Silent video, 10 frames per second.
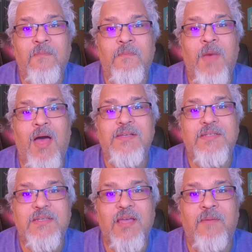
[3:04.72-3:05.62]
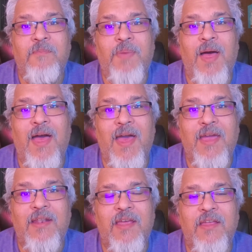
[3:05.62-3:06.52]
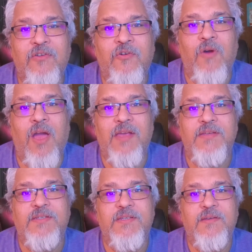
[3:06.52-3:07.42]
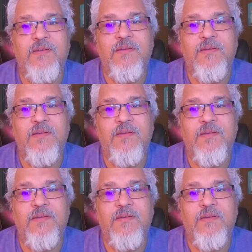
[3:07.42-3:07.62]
must abide in Christ.